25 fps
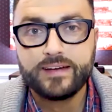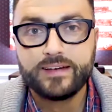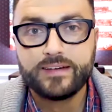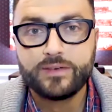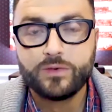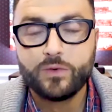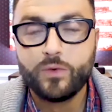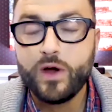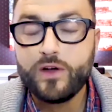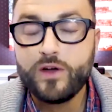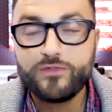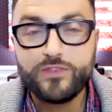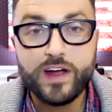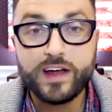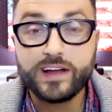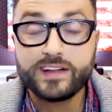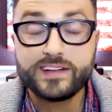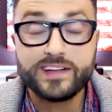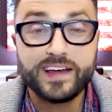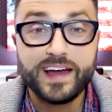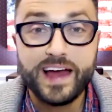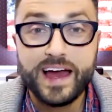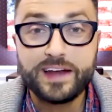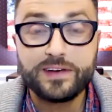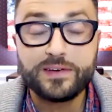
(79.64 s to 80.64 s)
quite
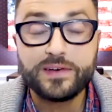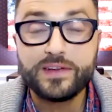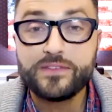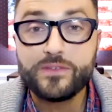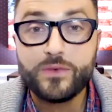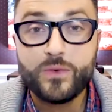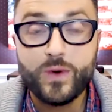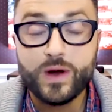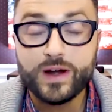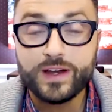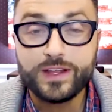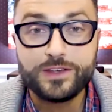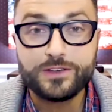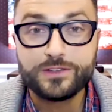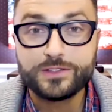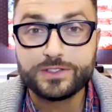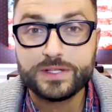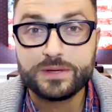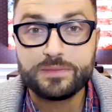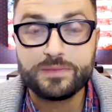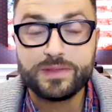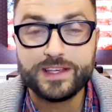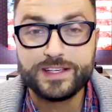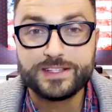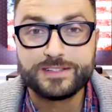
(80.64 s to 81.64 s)
frankly, I don't even want to use
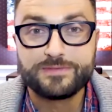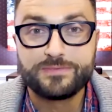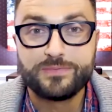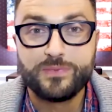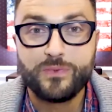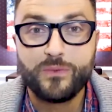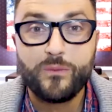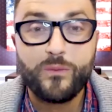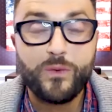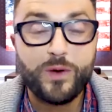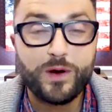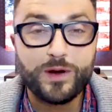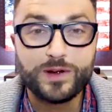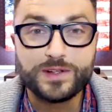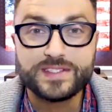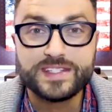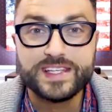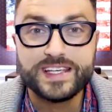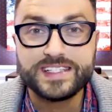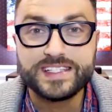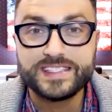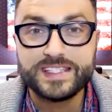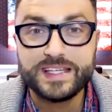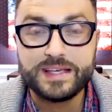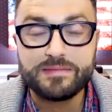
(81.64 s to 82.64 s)
some of these words. They
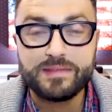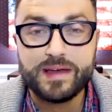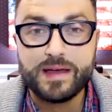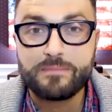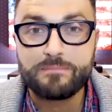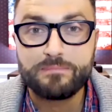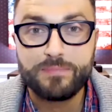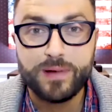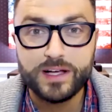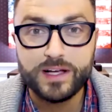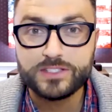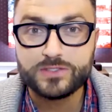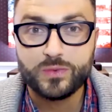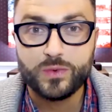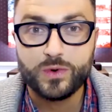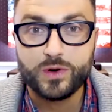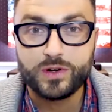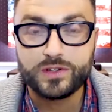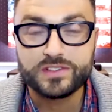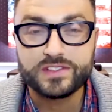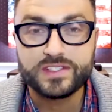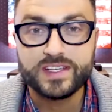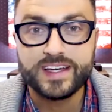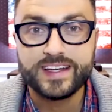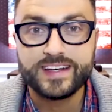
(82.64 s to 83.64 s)
seem like
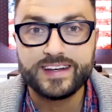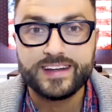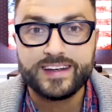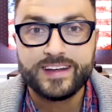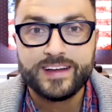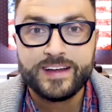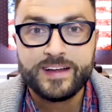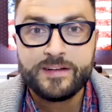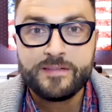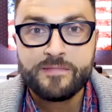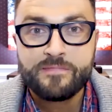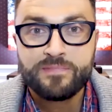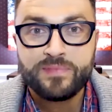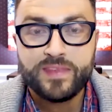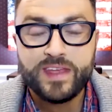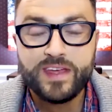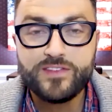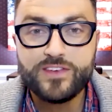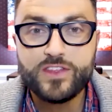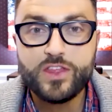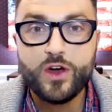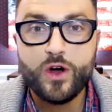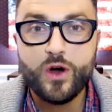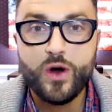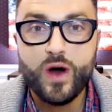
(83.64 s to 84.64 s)
buzzwords. And
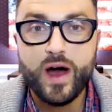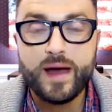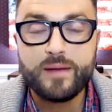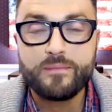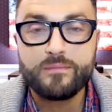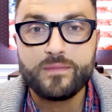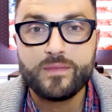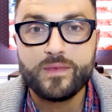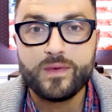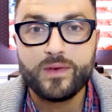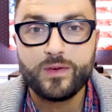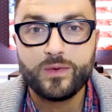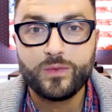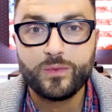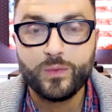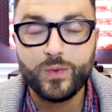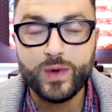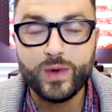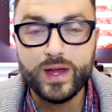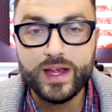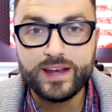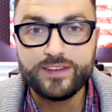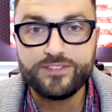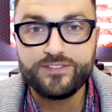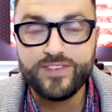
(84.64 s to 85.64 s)
even though I'm
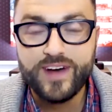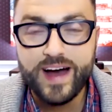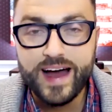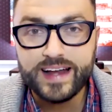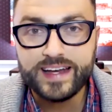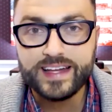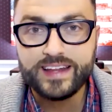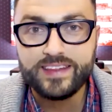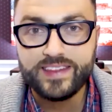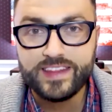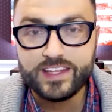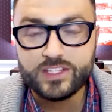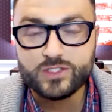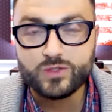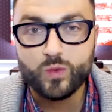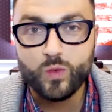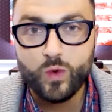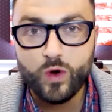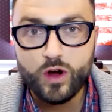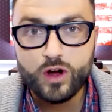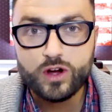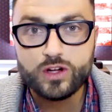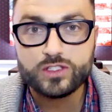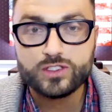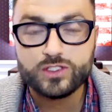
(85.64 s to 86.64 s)
redefining these
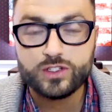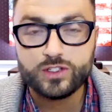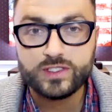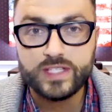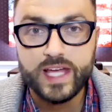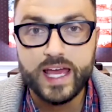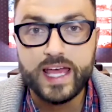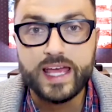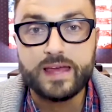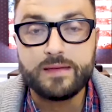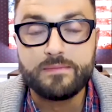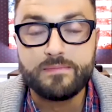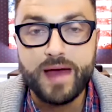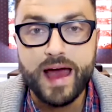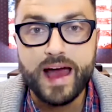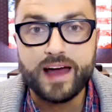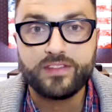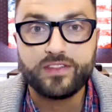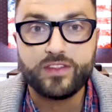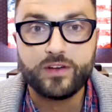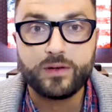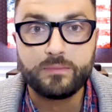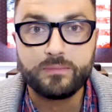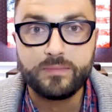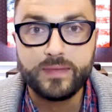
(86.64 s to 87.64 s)
words or taking
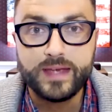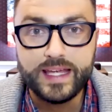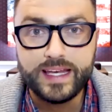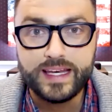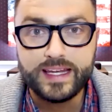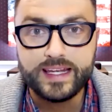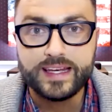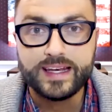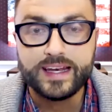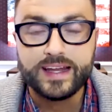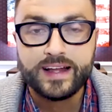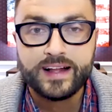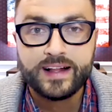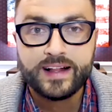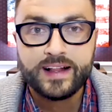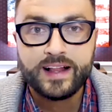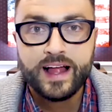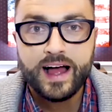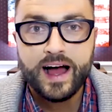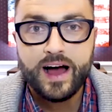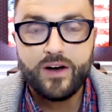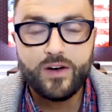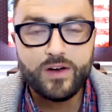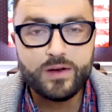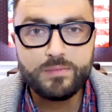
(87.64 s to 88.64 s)
back their meaning,
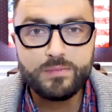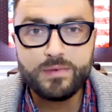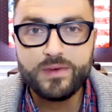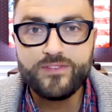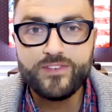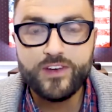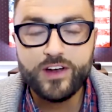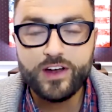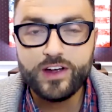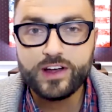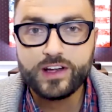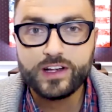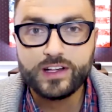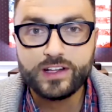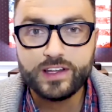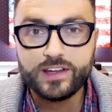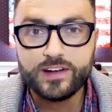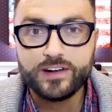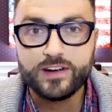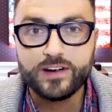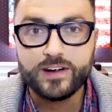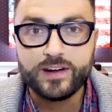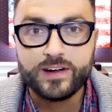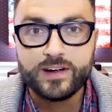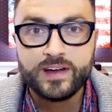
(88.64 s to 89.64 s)
I want to be very
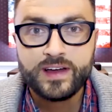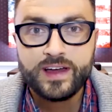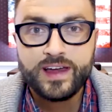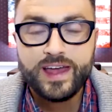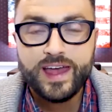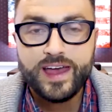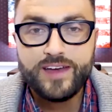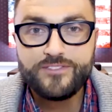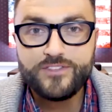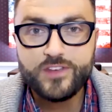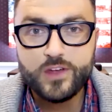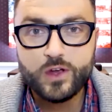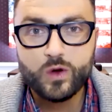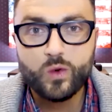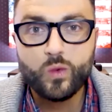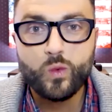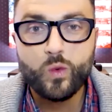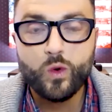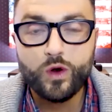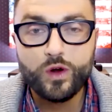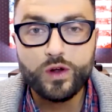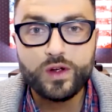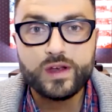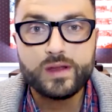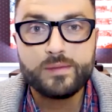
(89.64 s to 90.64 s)
clear. If you're
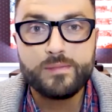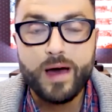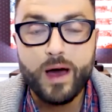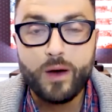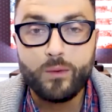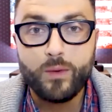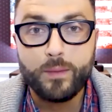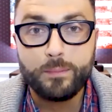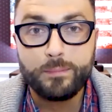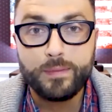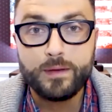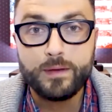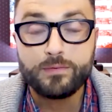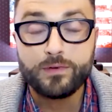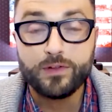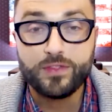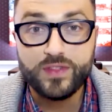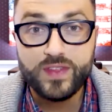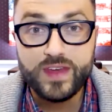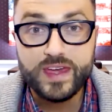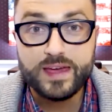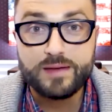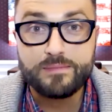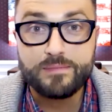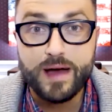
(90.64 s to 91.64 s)
worried about what people
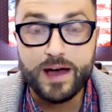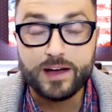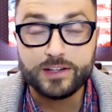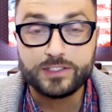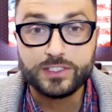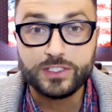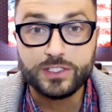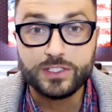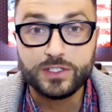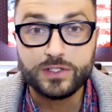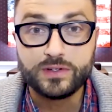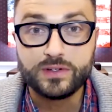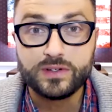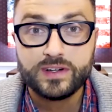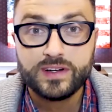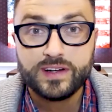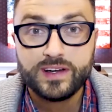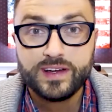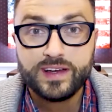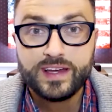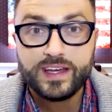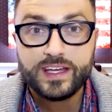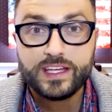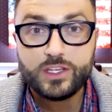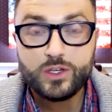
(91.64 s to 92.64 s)
think about you,
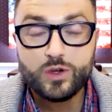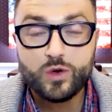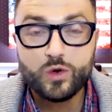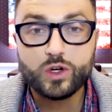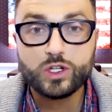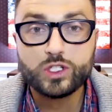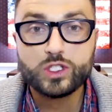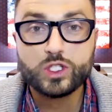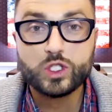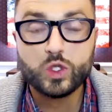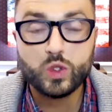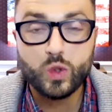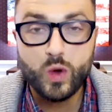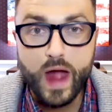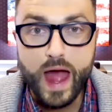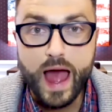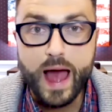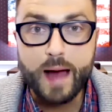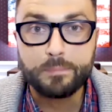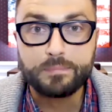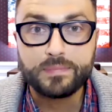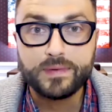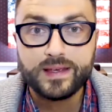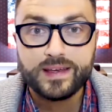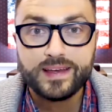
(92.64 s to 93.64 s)
you're
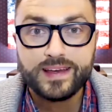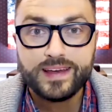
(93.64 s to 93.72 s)
trapped